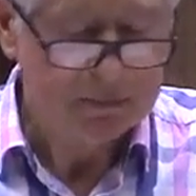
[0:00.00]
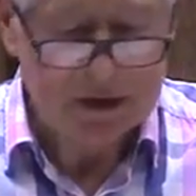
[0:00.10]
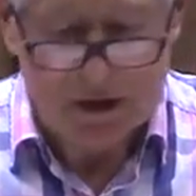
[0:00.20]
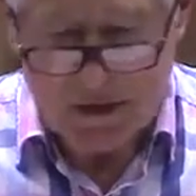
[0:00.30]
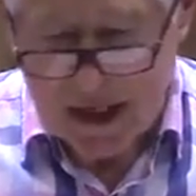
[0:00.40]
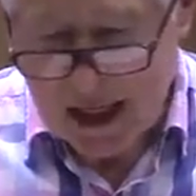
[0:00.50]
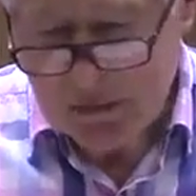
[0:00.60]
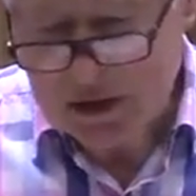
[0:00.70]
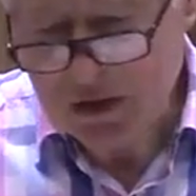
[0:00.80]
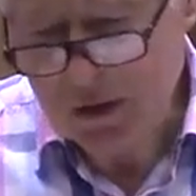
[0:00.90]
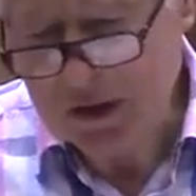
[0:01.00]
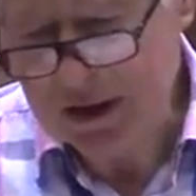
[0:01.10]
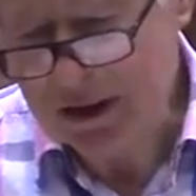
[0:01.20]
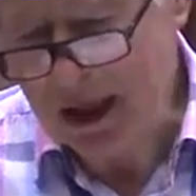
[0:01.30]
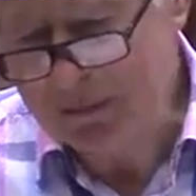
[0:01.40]
So now we're
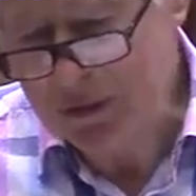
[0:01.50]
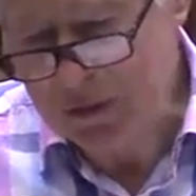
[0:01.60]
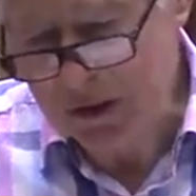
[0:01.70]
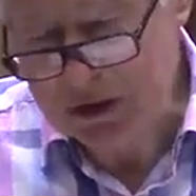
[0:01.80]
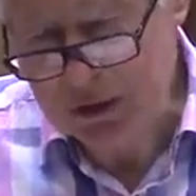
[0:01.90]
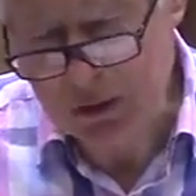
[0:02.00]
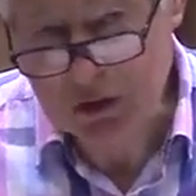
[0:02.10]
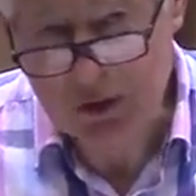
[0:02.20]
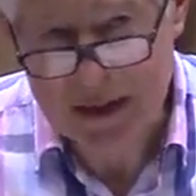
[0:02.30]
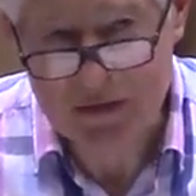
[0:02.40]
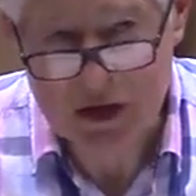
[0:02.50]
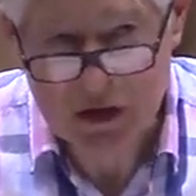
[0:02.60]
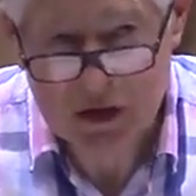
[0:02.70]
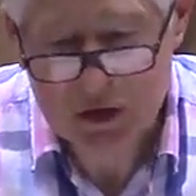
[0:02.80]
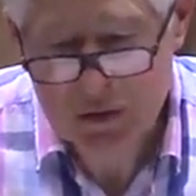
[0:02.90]
talking, I'm going want to talk to you about the
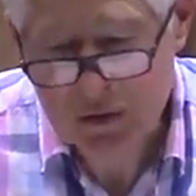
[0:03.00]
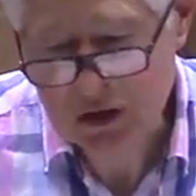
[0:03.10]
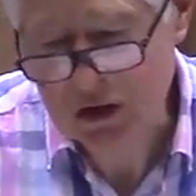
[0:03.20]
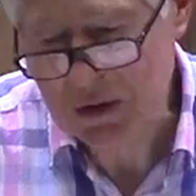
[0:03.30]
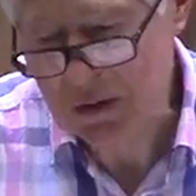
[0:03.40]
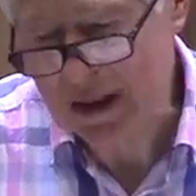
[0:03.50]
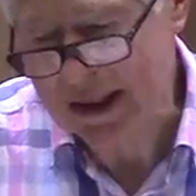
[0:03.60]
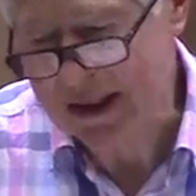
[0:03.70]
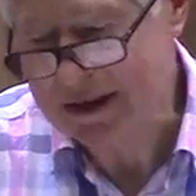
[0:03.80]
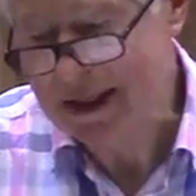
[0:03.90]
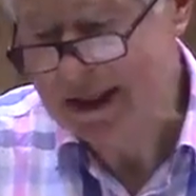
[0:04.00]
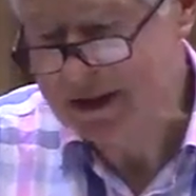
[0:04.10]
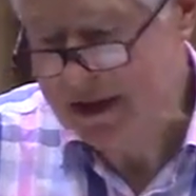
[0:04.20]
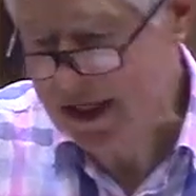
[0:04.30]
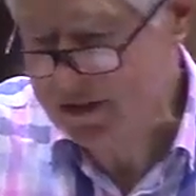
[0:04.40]
new Kool Aid,
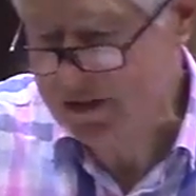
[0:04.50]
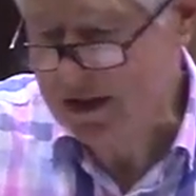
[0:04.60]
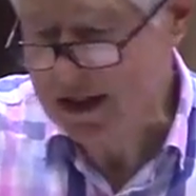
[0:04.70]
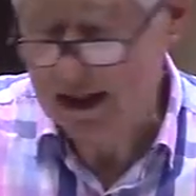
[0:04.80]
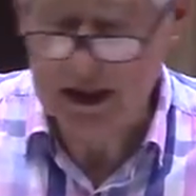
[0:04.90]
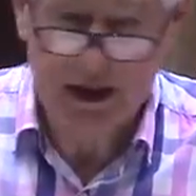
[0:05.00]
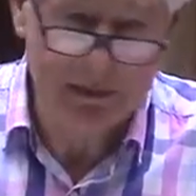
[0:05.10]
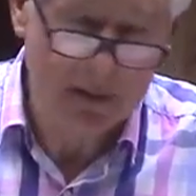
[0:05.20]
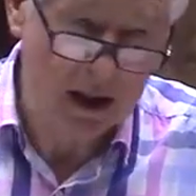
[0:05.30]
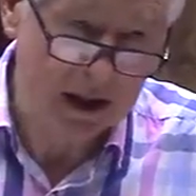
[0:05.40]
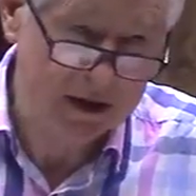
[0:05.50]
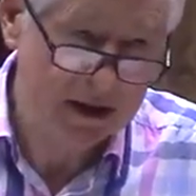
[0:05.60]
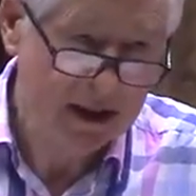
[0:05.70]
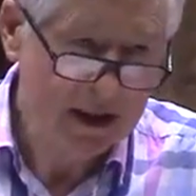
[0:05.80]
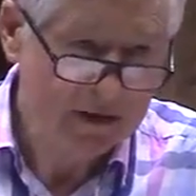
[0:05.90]
death in the pot,
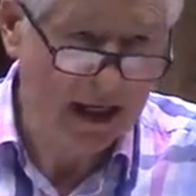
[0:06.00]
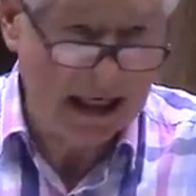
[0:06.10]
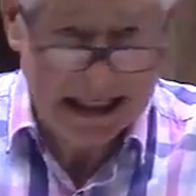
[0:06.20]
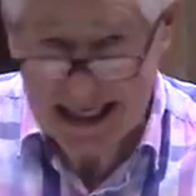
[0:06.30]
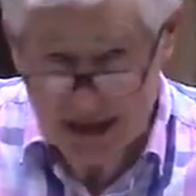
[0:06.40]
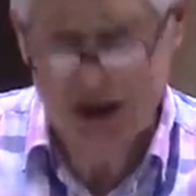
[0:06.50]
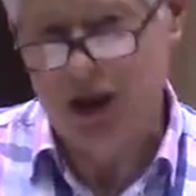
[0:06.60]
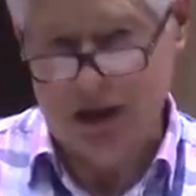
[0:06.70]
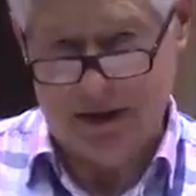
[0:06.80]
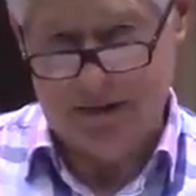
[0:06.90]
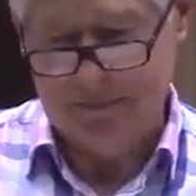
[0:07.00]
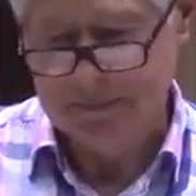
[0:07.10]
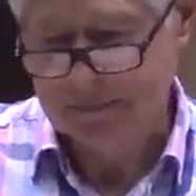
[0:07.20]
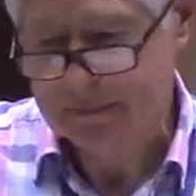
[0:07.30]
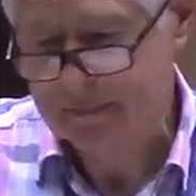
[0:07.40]
the lason,
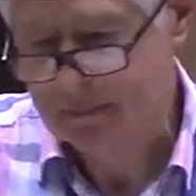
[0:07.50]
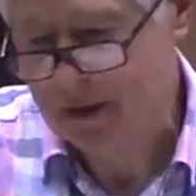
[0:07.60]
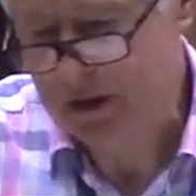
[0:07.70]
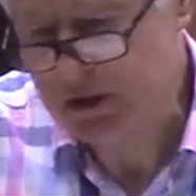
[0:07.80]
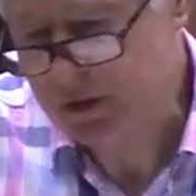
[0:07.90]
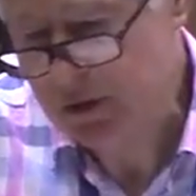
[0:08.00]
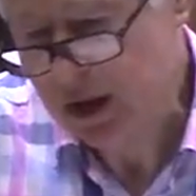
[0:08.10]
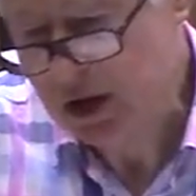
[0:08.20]
the new